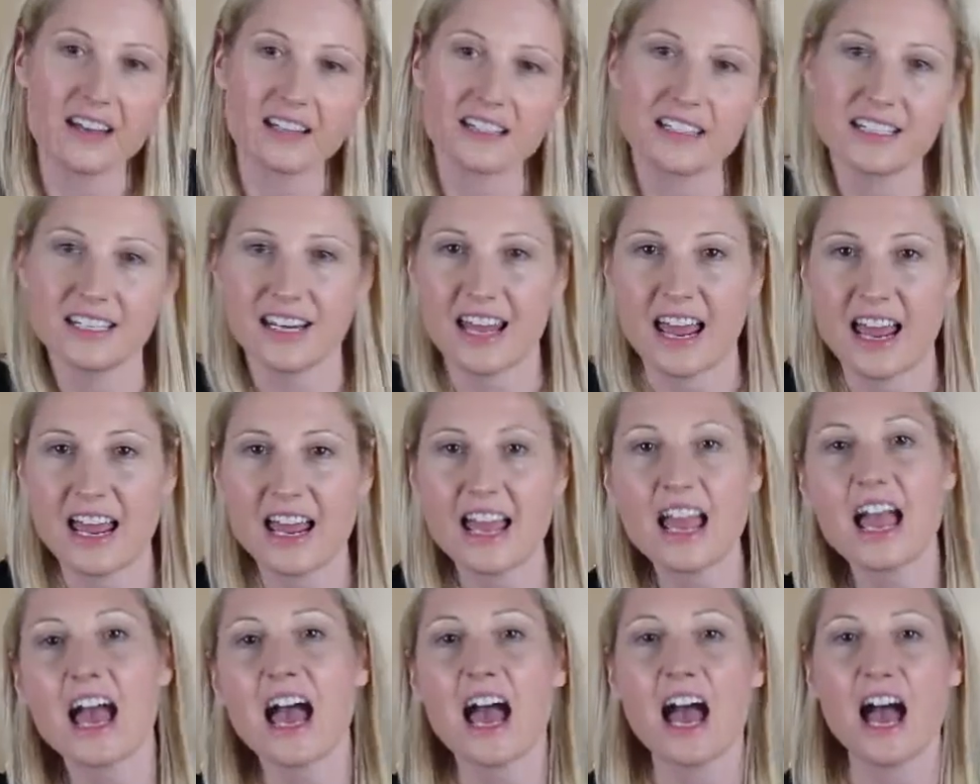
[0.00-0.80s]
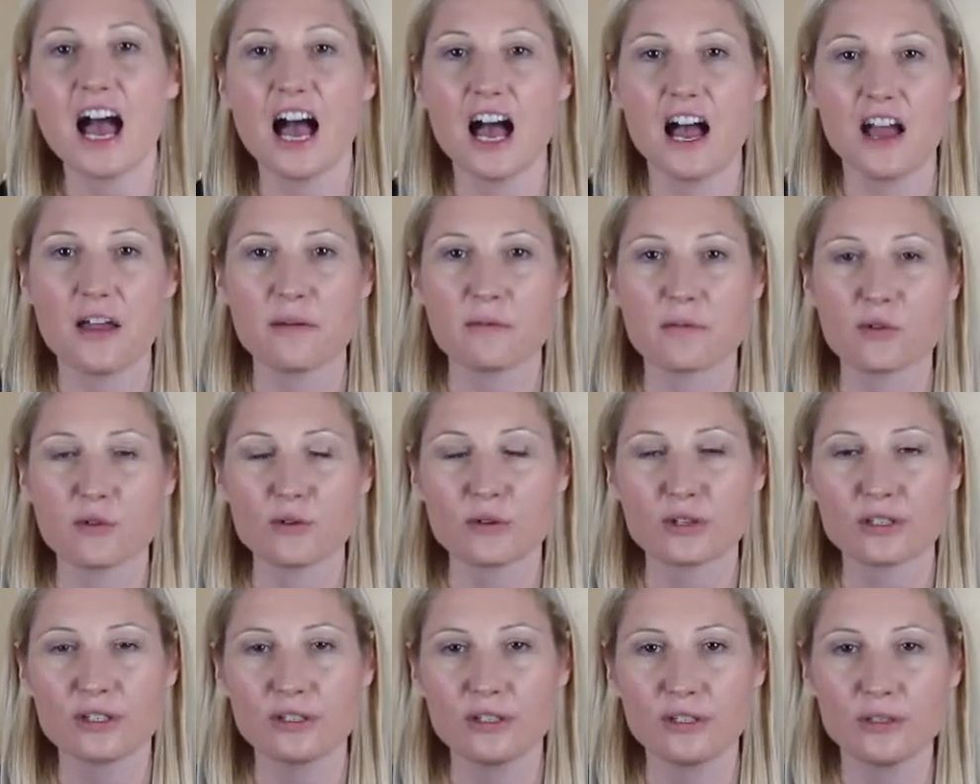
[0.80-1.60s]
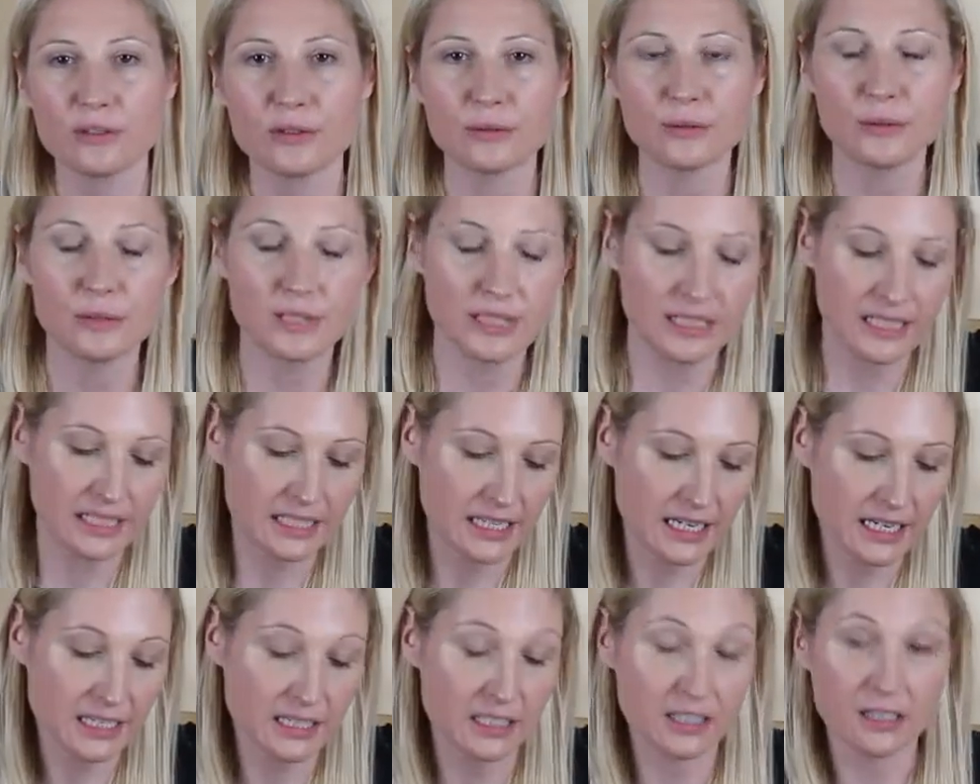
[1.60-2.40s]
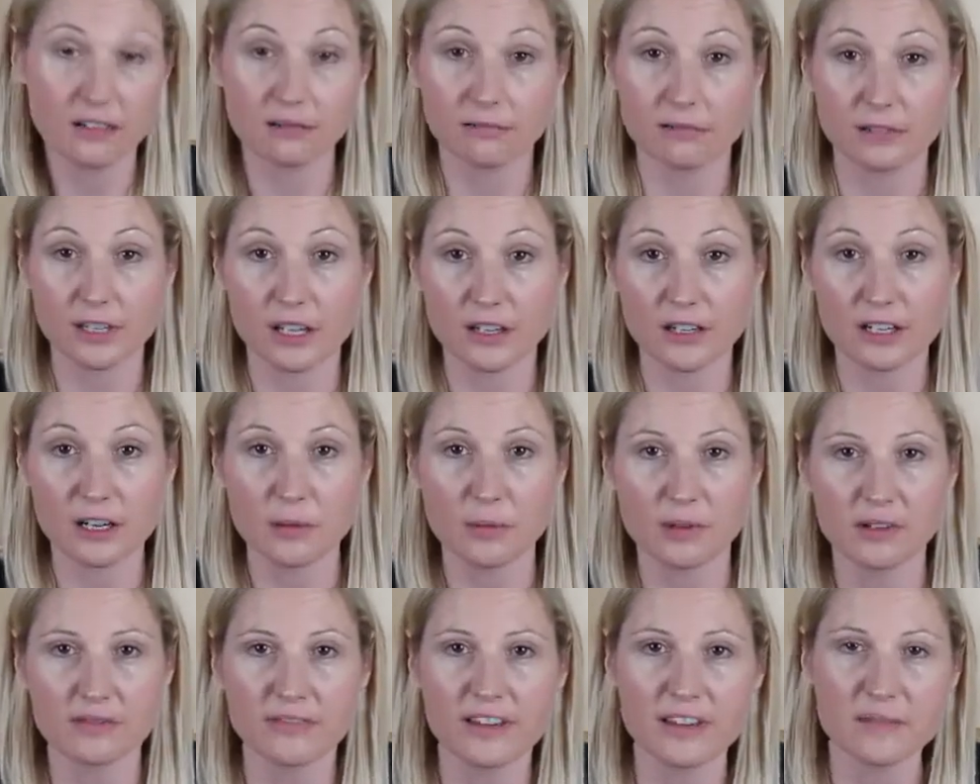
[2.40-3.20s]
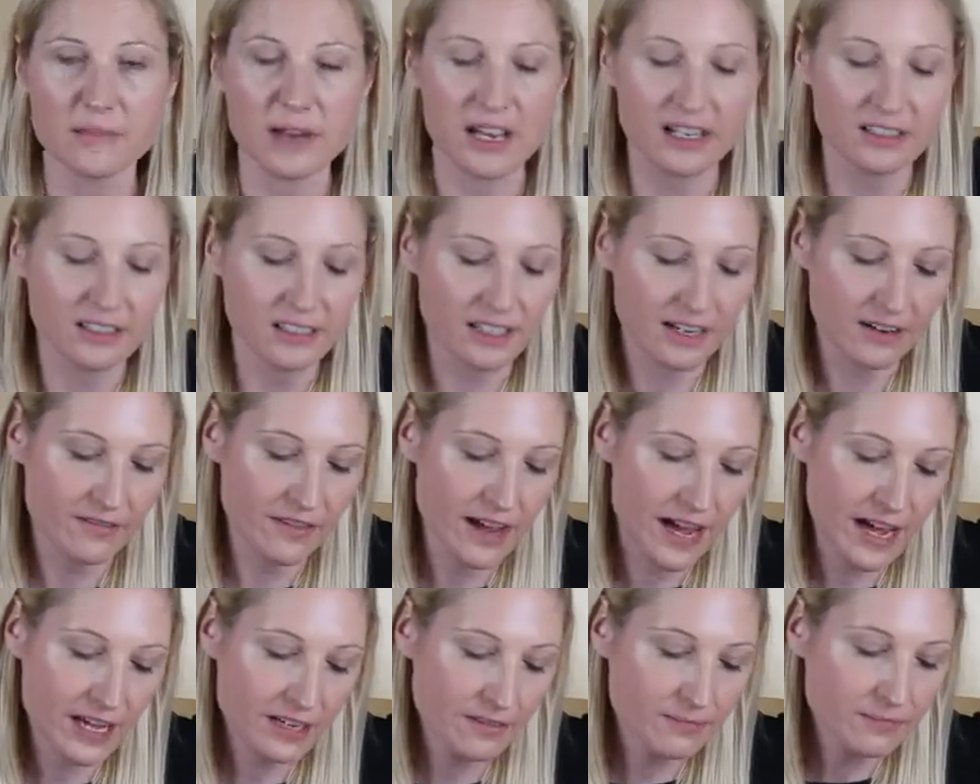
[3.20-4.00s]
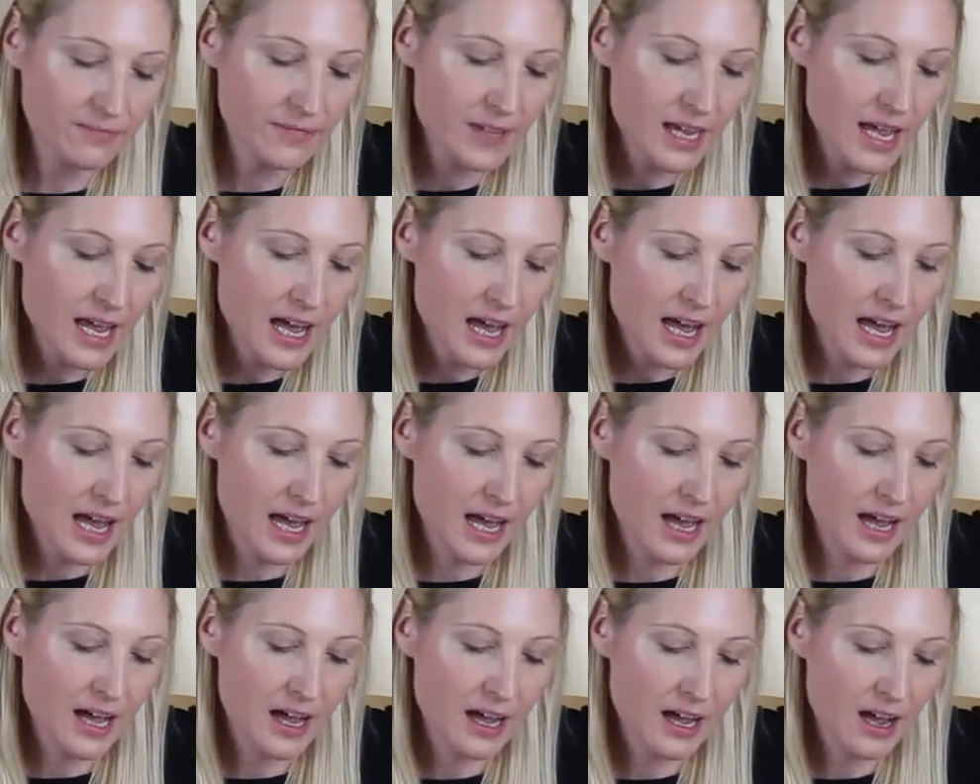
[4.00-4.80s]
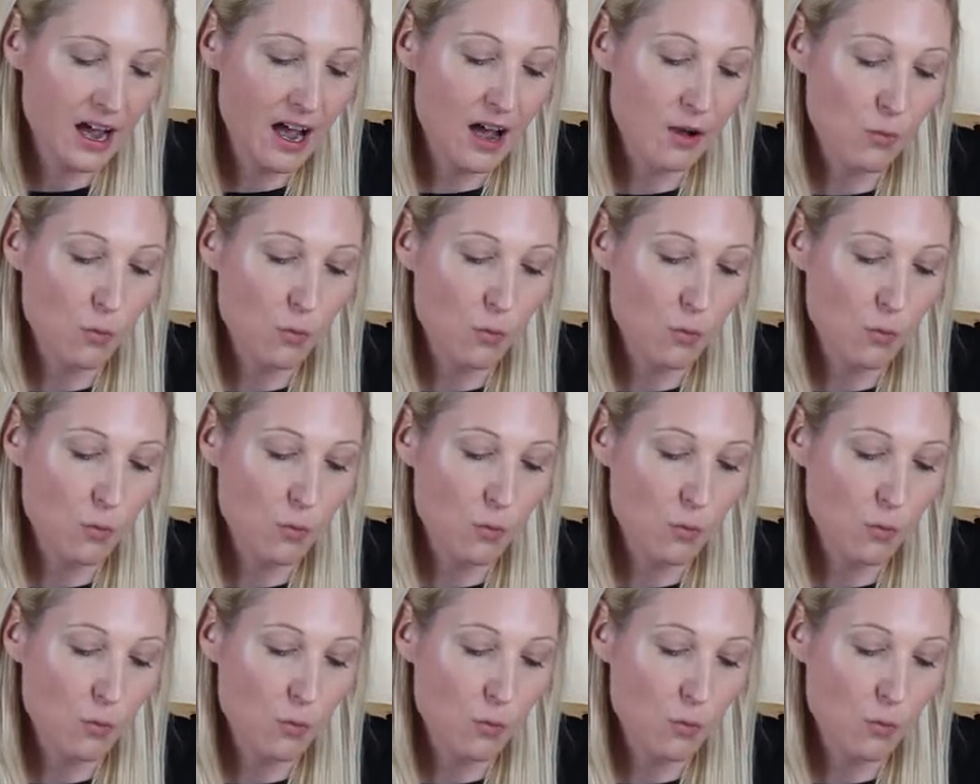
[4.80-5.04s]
Today I'm going to discuss another couple of emails that I've had.